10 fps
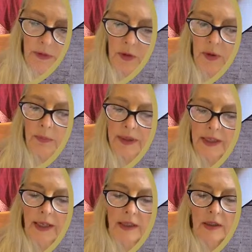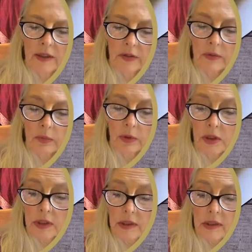doing botanicals,
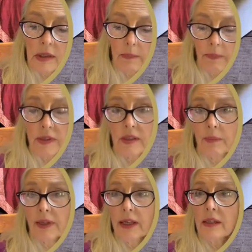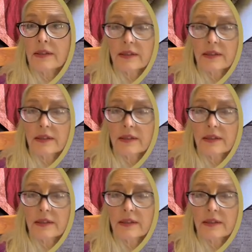which is something else